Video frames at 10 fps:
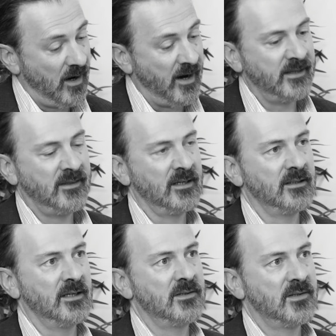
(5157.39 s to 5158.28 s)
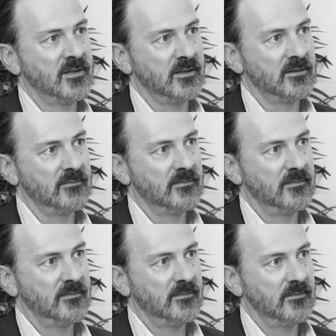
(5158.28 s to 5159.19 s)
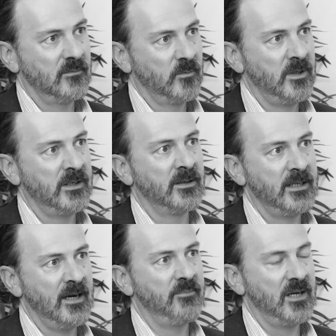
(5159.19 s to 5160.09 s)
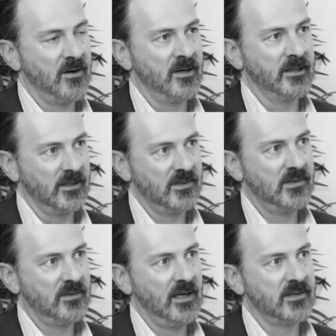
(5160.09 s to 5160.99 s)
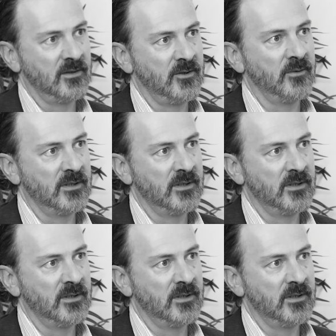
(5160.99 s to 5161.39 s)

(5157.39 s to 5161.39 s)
I think, needs to really get behind this as a new